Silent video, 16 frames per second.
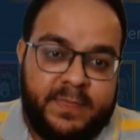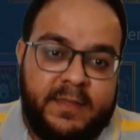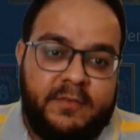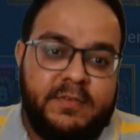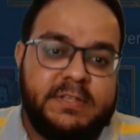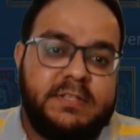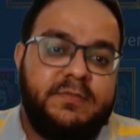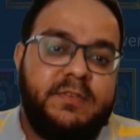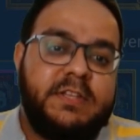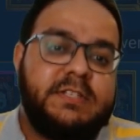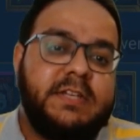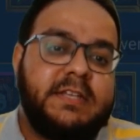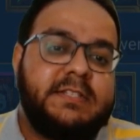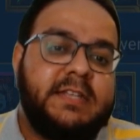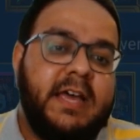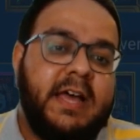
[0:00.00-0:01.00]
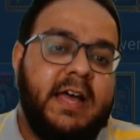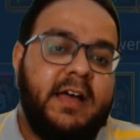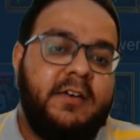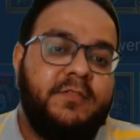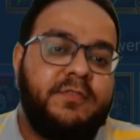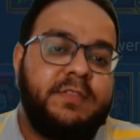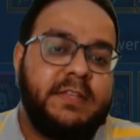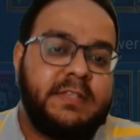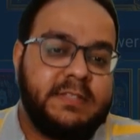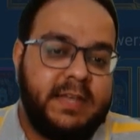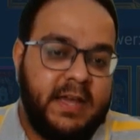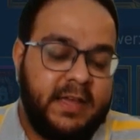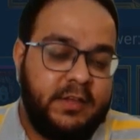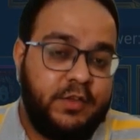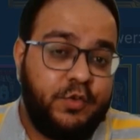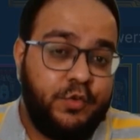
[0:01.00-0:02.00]
which is we just have this
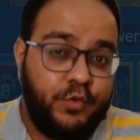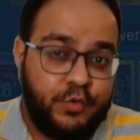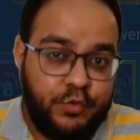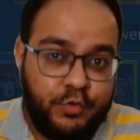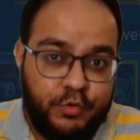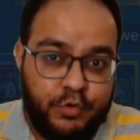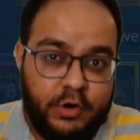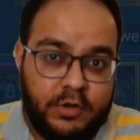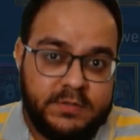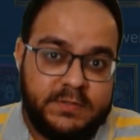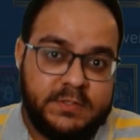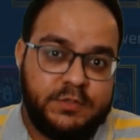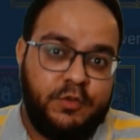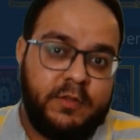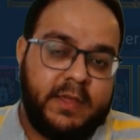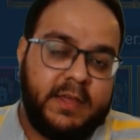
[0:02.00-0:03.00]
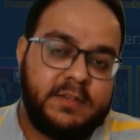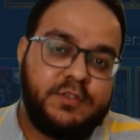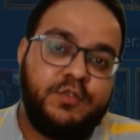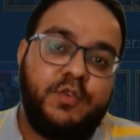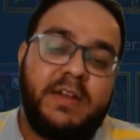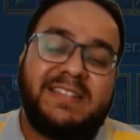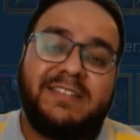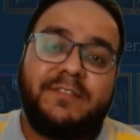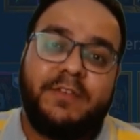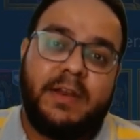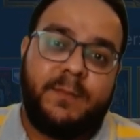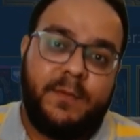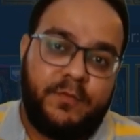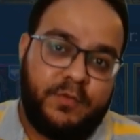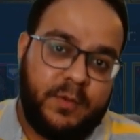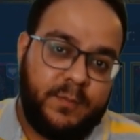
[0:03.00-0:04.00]
guy, Uros the Soul Cage, who is
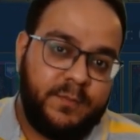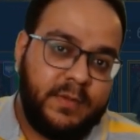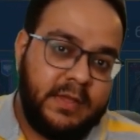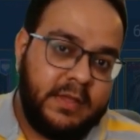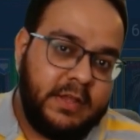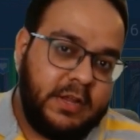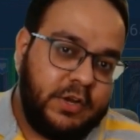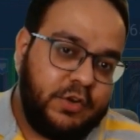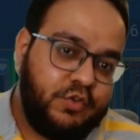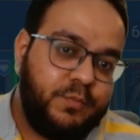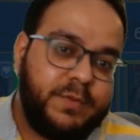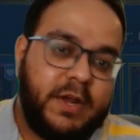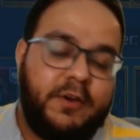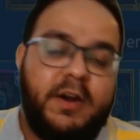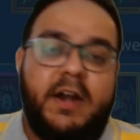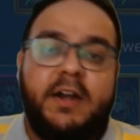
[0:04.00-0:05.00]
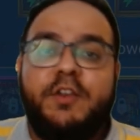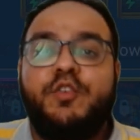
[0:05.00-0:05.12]
available from Doom Tower Hard.